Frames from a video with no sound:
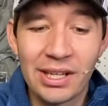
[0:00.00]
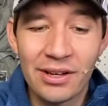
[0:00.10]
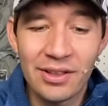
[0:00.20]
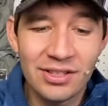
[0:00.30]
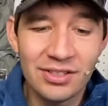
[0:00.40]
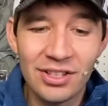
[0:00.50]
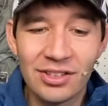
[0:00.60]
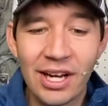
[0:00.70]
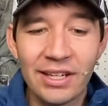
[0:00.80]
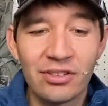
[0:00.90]
Now, this is
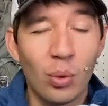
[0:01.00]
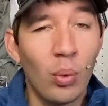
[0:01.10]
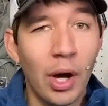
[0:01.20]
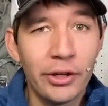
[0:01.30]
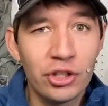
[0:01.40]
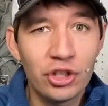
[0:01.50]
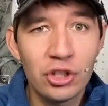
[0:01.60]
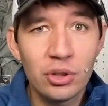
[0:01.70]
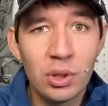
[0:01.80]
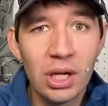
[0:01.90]
designed as a water
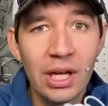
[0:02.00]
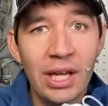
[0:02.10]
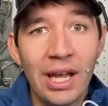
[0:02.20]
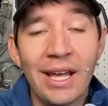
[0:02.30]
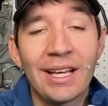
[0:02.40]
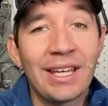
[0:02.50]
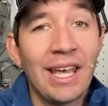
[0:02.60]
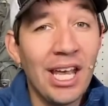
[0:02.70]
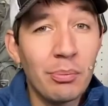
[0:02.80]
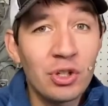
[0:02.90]
shoe and a
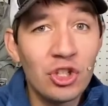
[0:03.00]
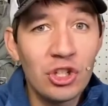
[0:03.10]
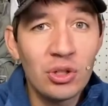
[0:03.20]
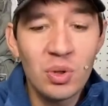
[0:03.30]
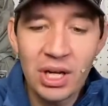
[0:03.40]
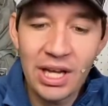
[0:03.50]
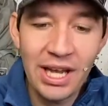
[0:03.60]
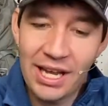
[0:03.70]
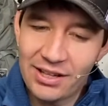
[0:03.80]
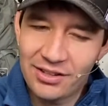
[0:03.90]
camp shoe,
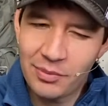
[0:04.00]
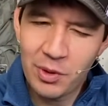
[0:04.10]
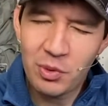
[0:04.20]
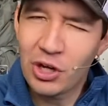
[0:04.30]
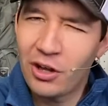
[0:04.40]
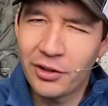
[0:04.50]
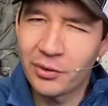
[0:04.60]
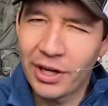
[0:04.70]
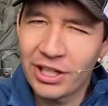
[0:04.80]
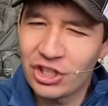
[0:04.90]
and some people call it a
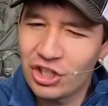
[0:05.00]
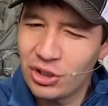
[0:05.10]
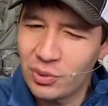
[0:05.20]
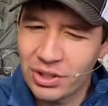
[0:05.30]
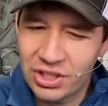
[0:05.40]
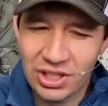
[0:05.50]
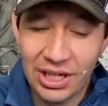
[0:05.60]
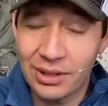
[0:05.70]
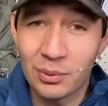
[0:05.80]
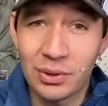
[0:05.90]
running shoe, which
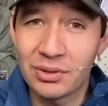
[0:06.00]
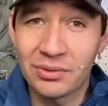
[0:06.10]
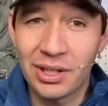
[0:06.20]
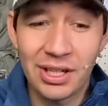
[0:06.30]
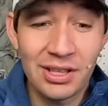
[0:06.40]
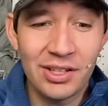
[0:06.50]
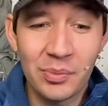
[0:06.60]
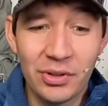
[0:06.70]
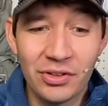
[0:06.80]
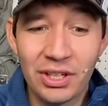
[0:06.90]
I wouldn't run in this
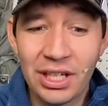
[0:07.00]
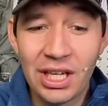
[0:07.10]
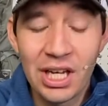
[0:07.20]
personally.